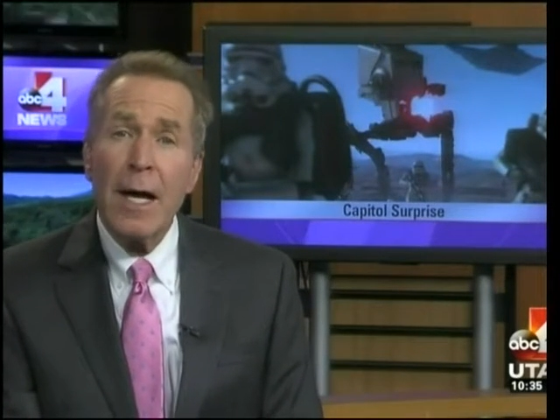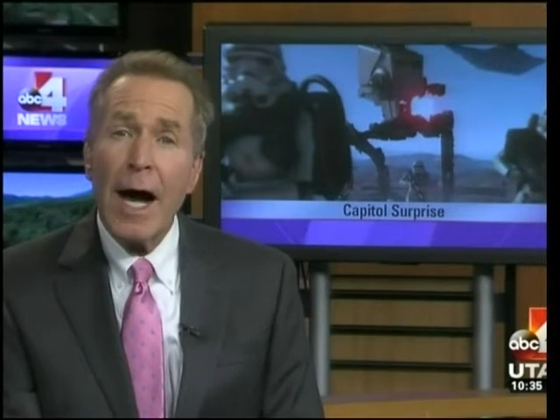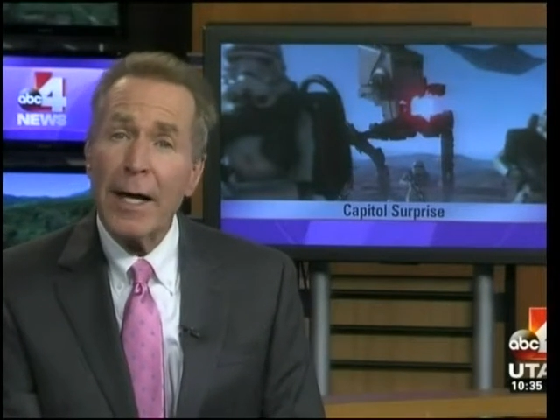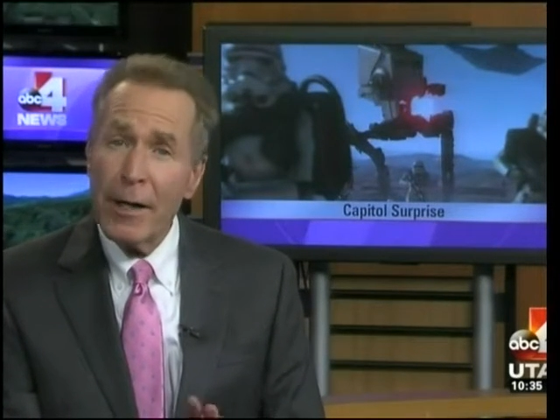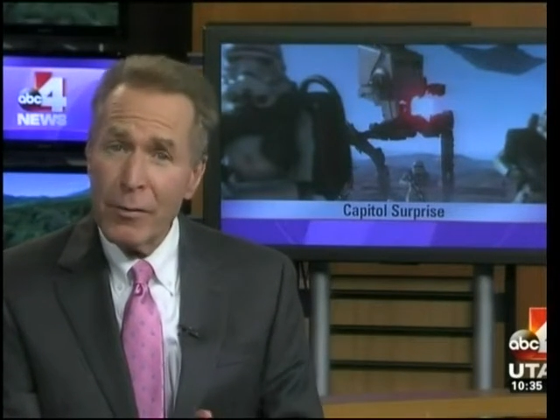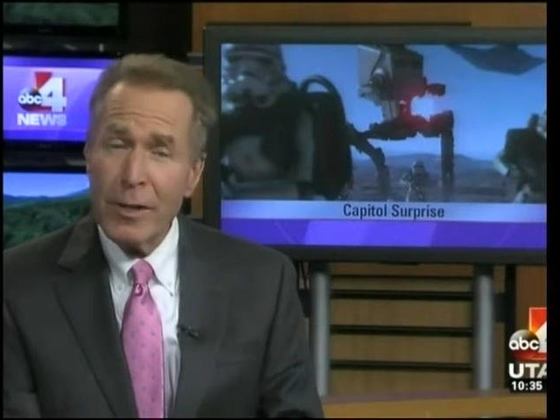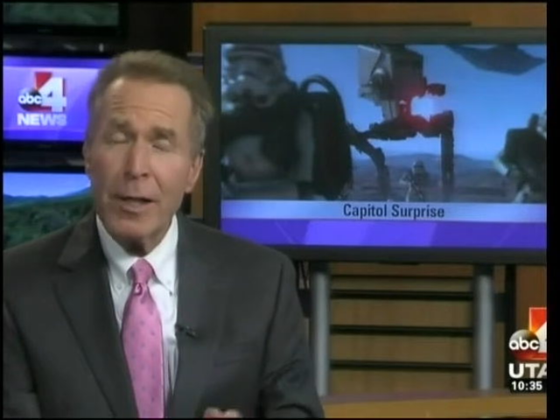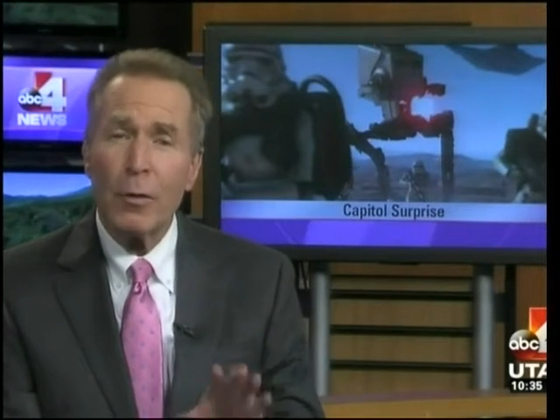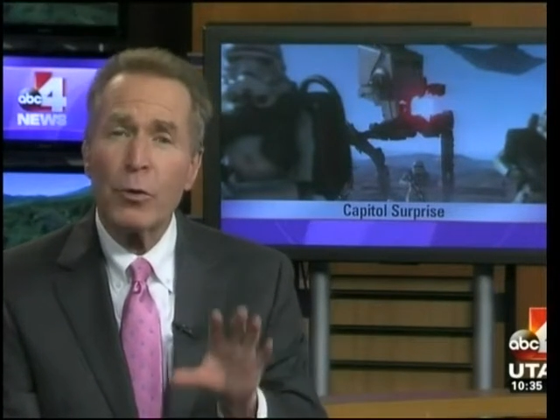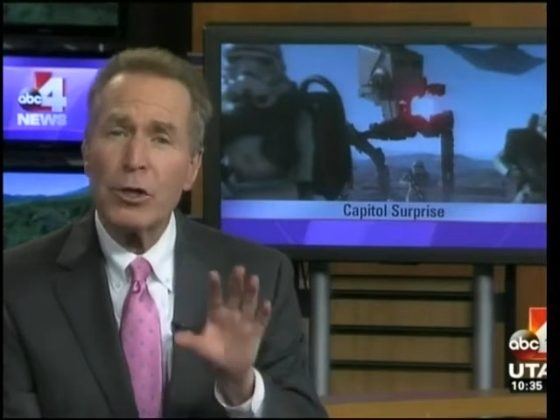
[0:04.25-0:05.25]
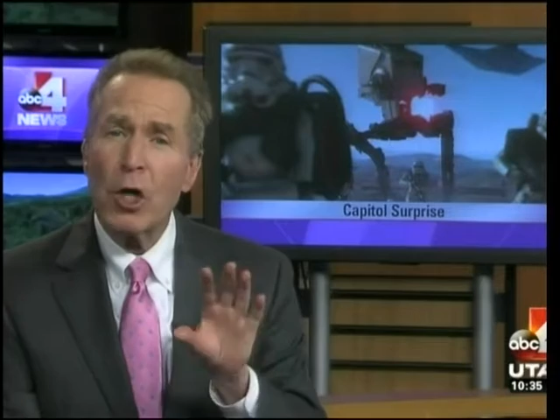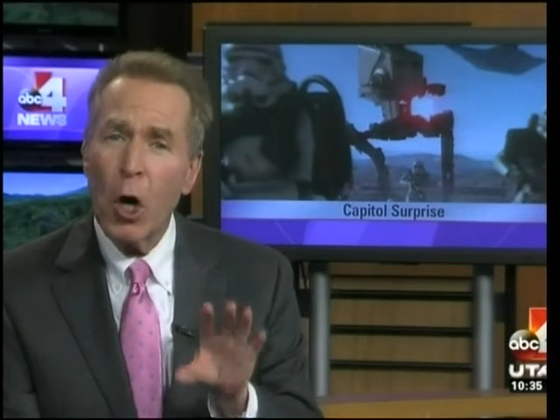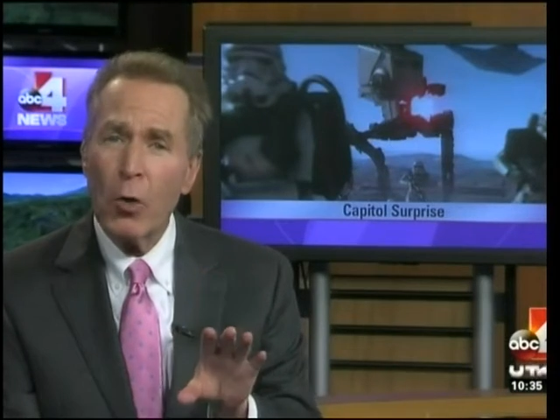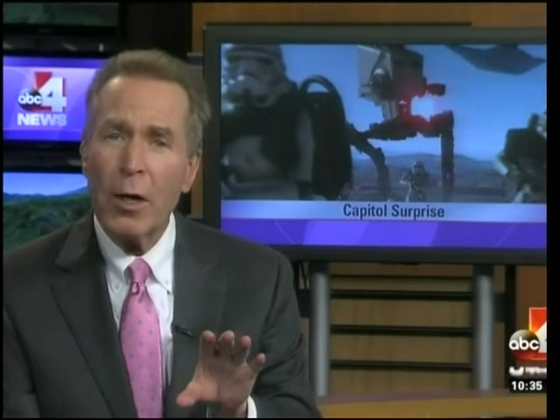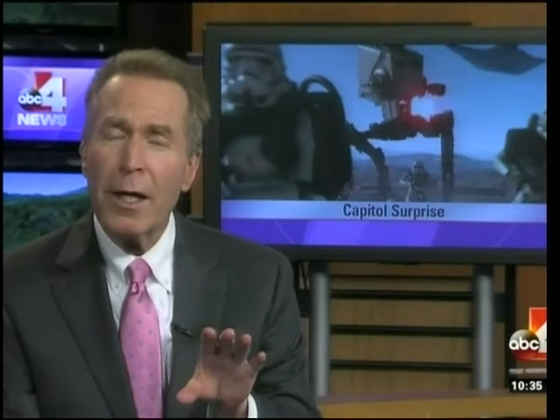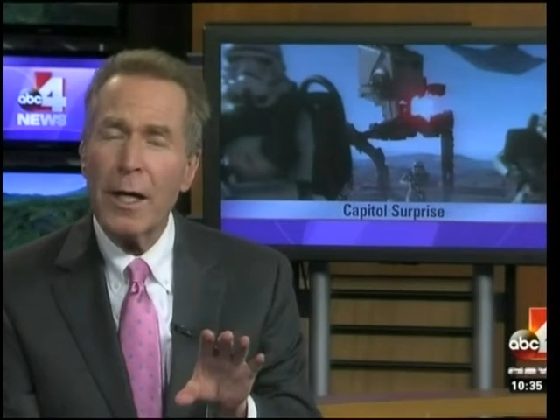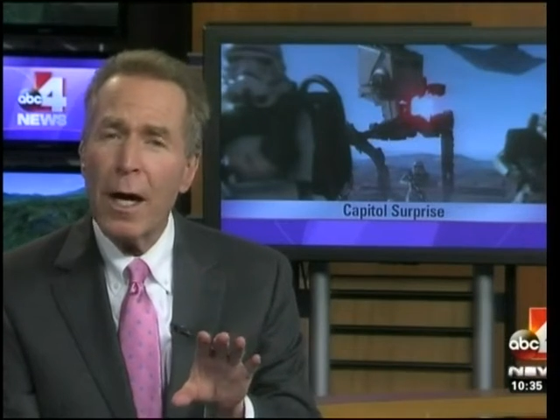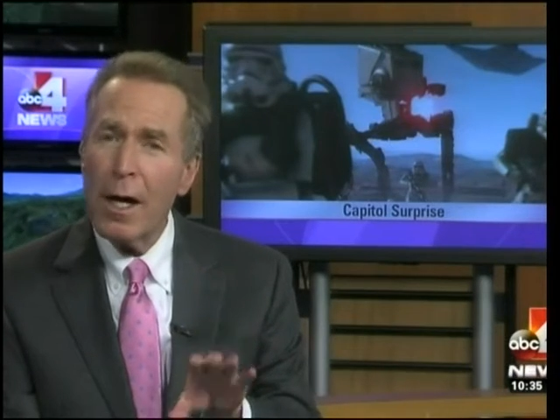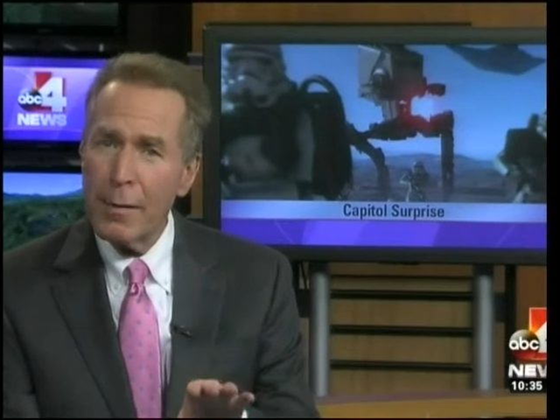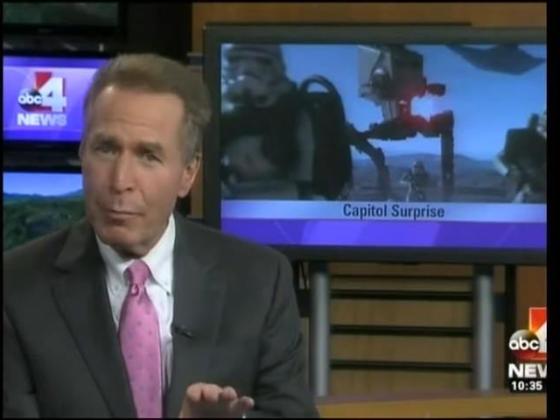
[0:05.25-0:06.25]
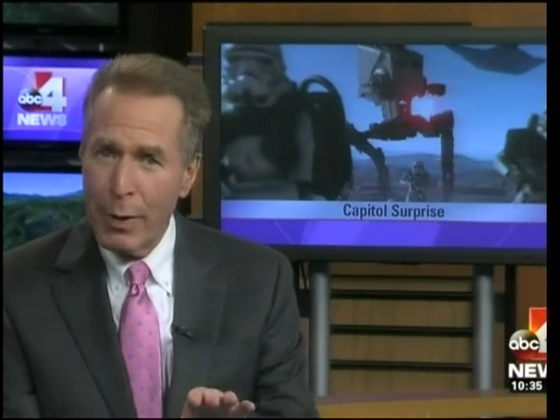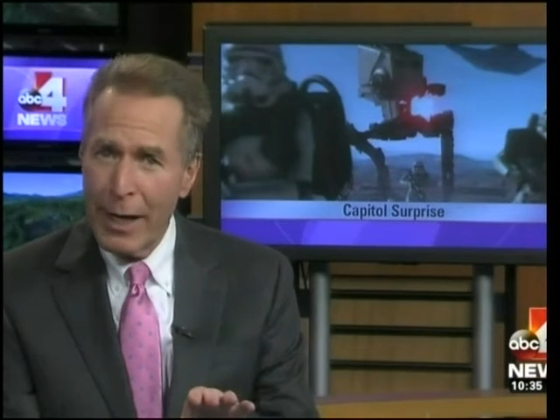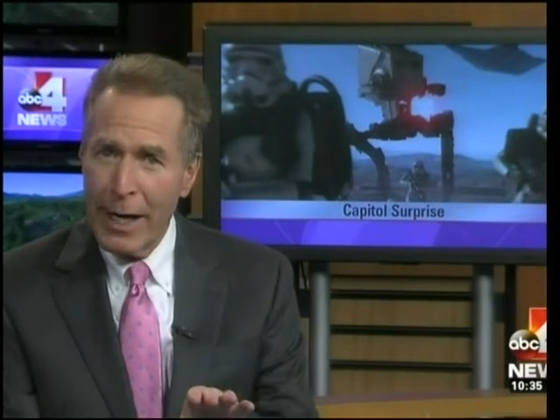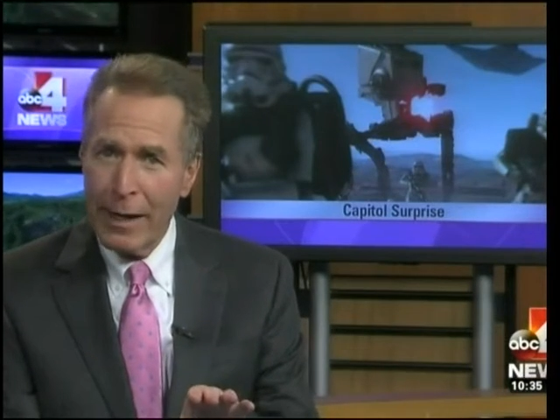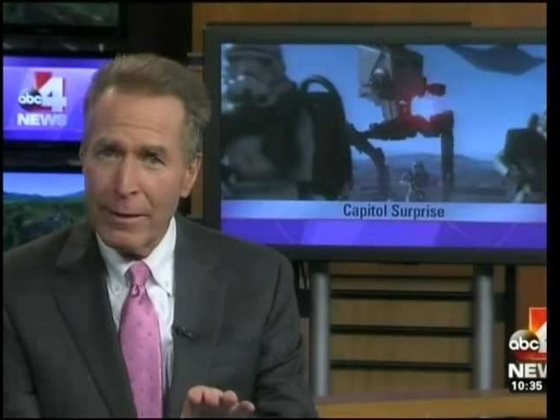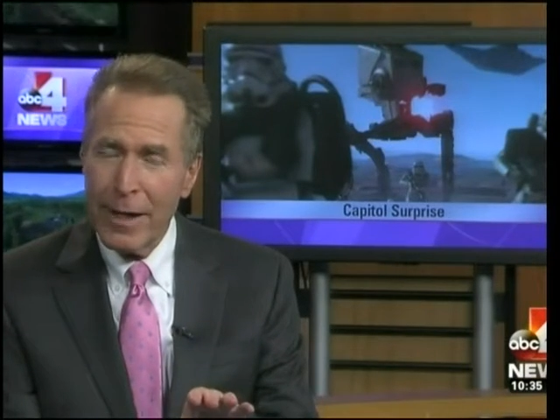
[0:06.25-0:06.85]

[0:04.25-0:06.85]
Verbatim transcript: I guarantee it was totally unplanned,